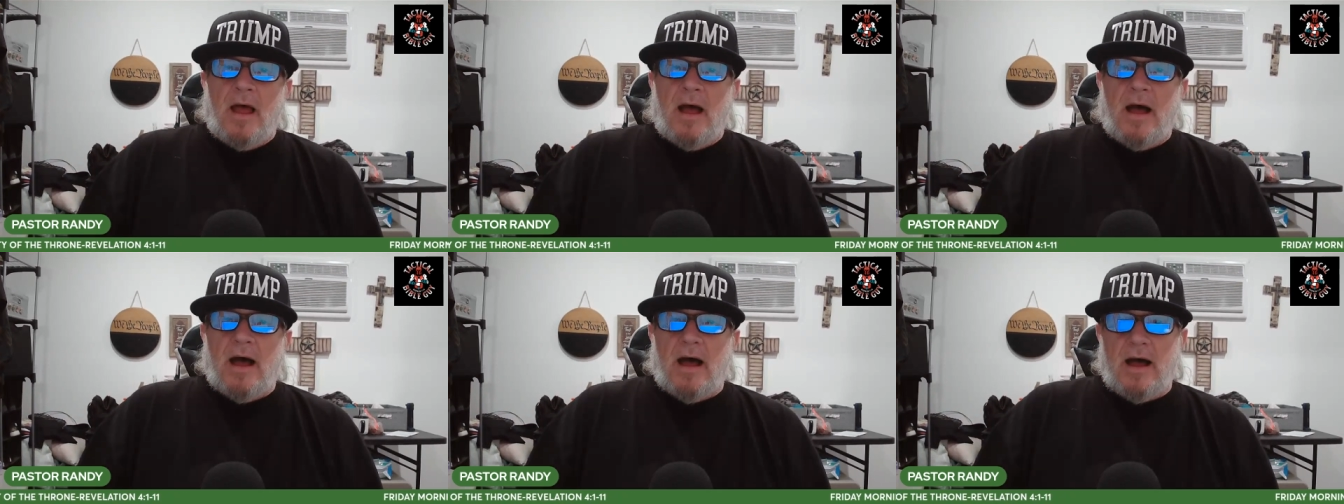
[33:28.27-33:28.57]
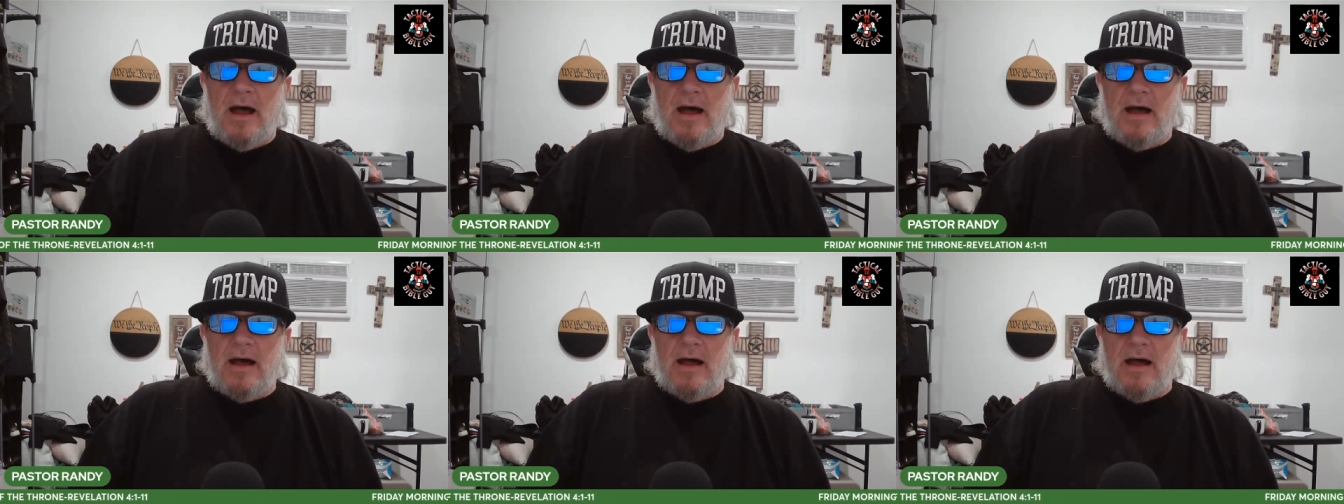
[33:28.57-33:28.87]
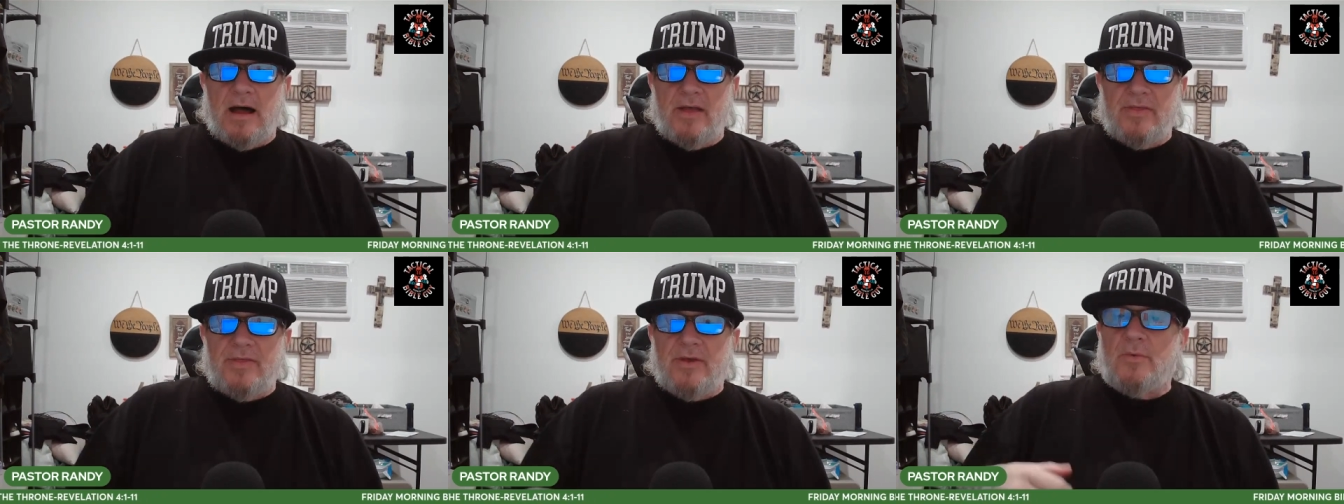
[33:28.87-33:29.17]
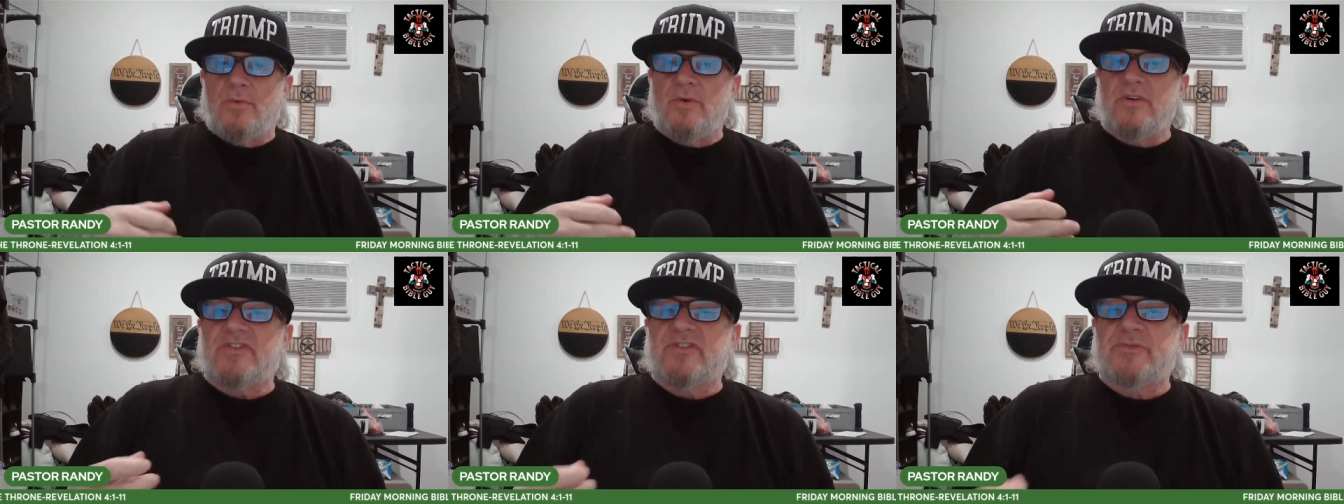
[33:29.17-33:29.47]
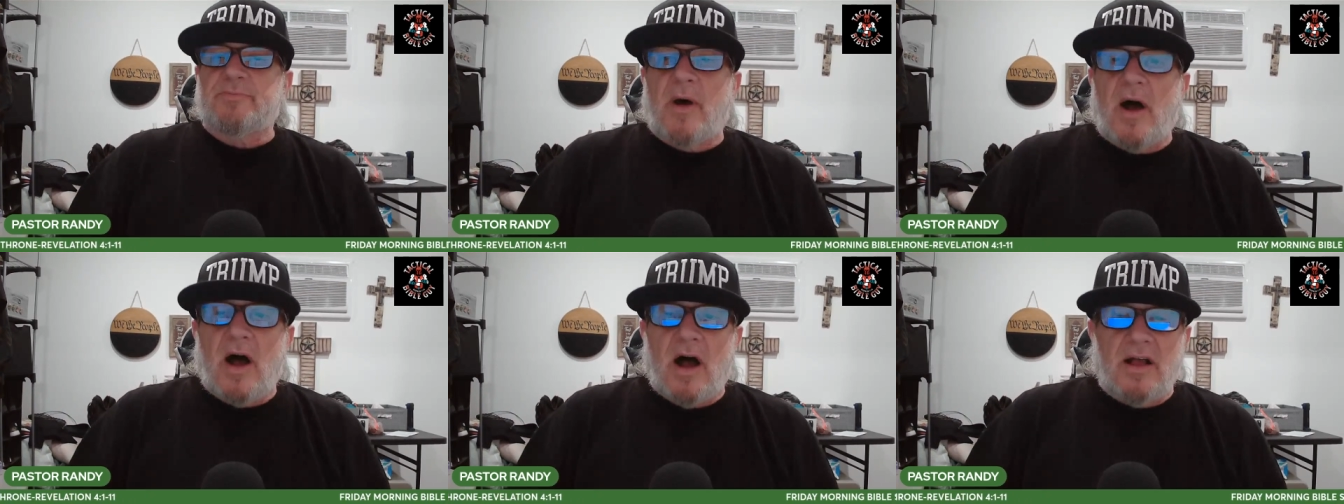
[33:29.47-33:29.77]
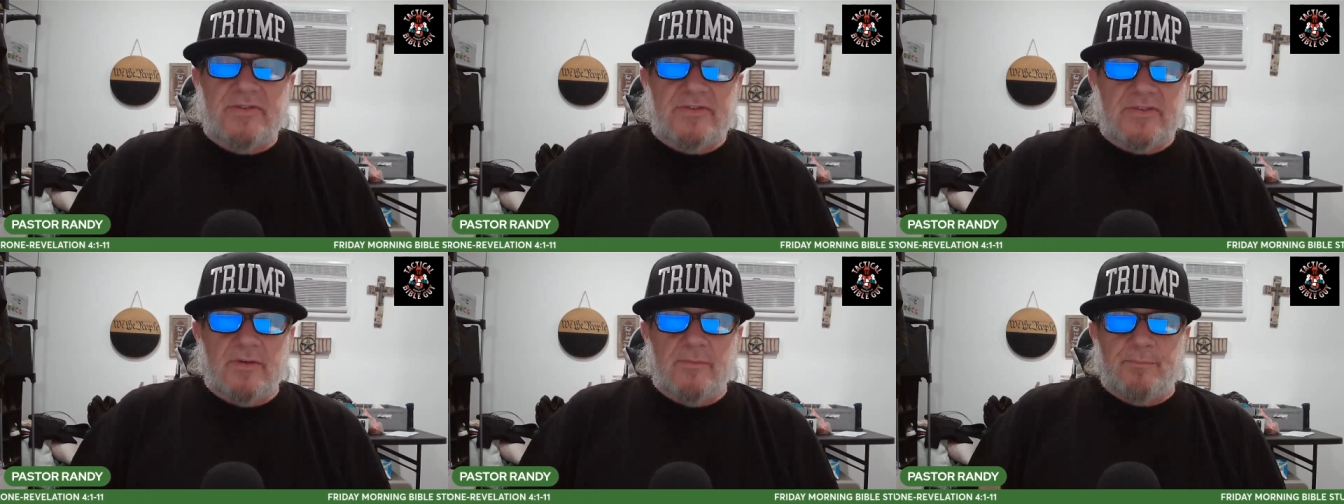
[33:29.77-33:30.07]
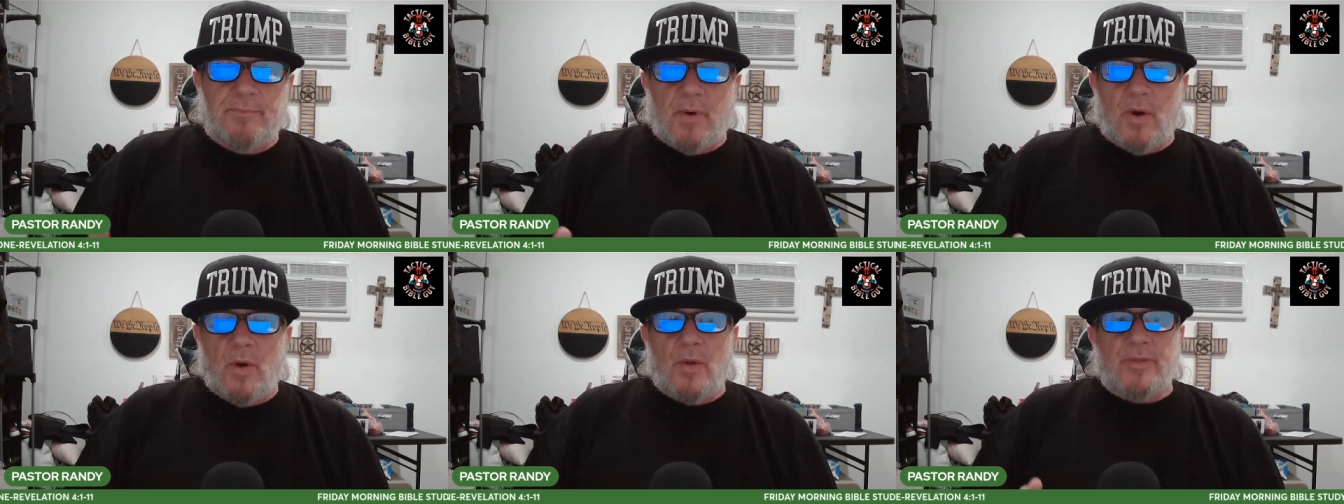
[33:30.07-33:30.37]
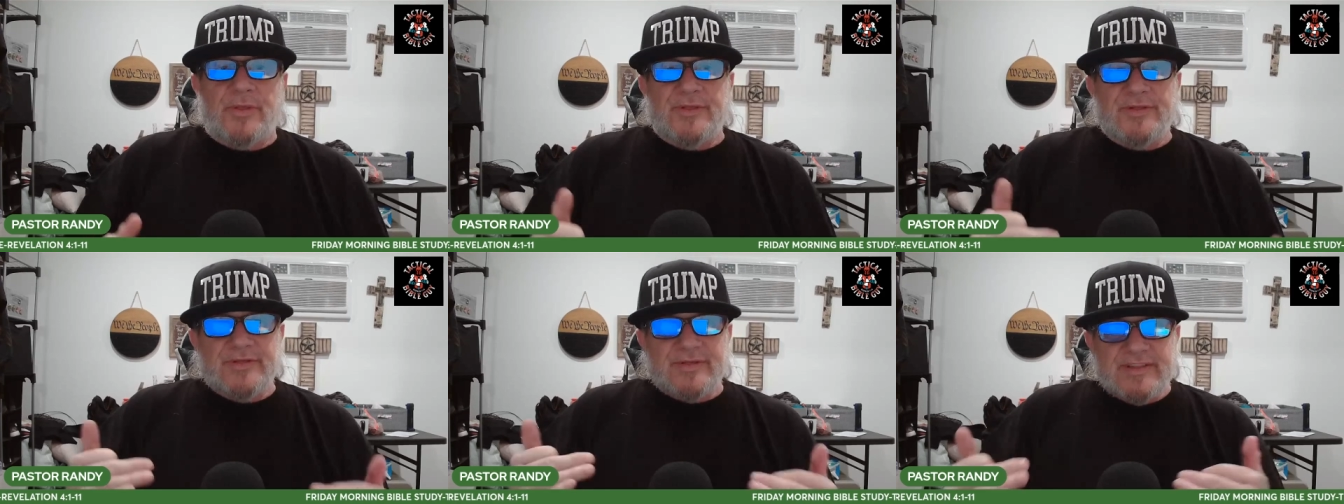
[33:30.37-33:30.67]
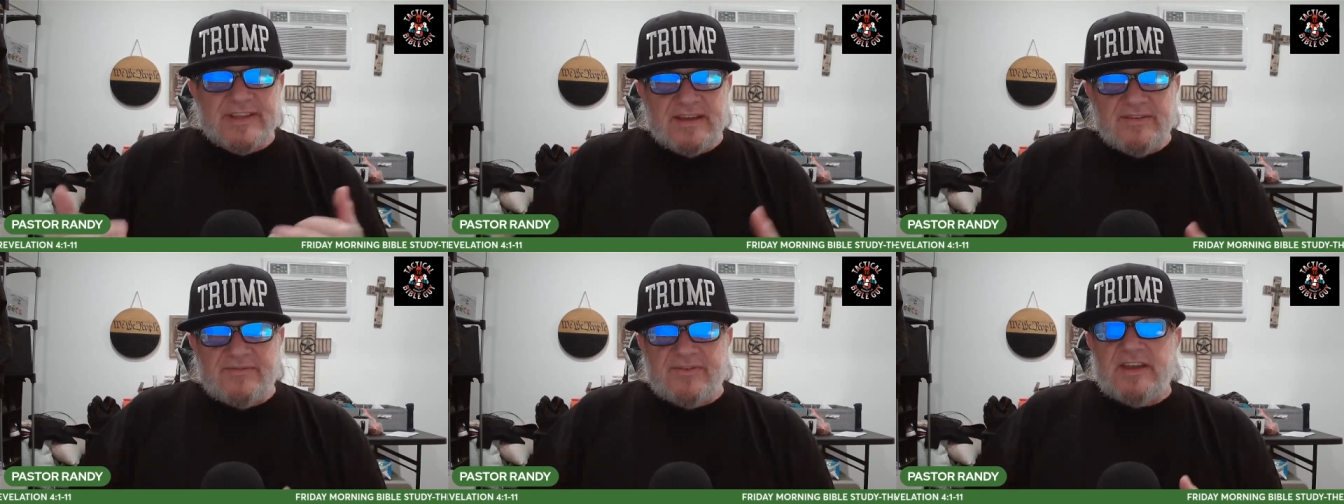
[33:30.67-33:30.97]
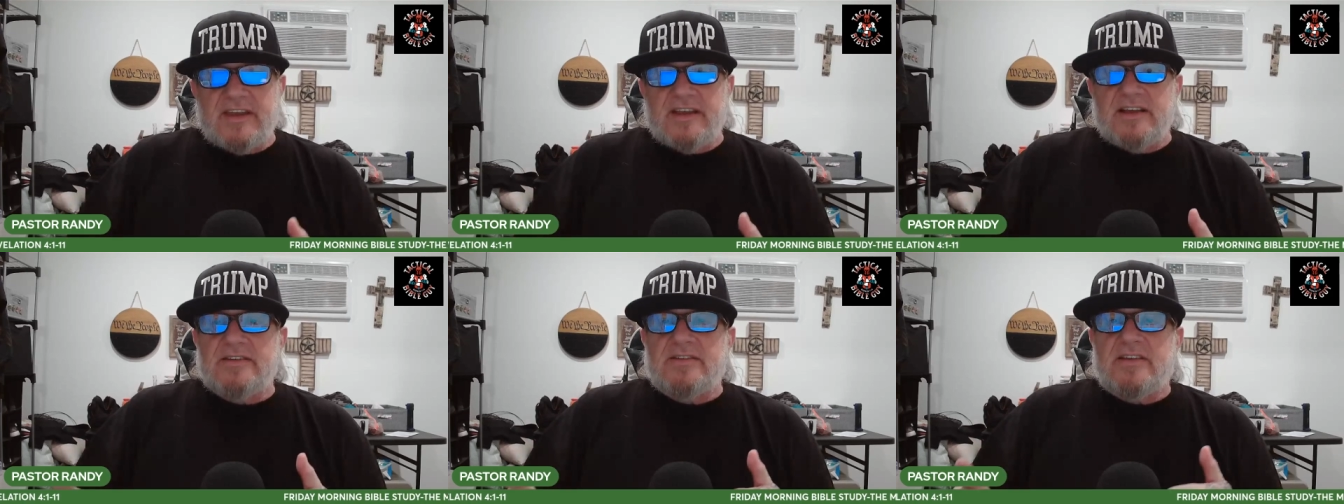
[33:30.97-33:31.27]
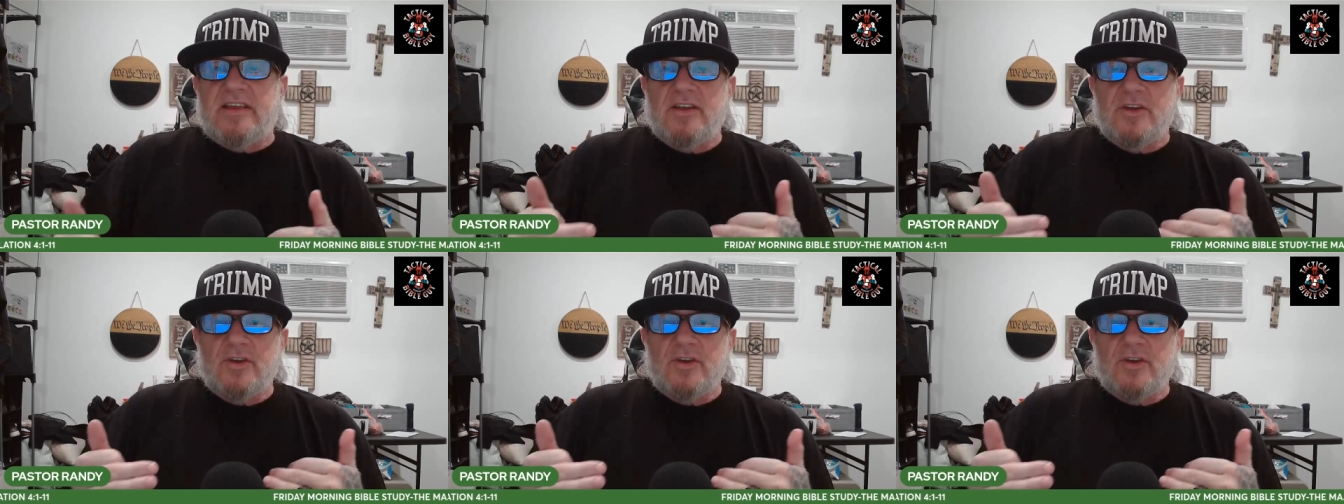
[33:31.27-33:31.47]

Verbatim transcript: uh, uh, the response of both living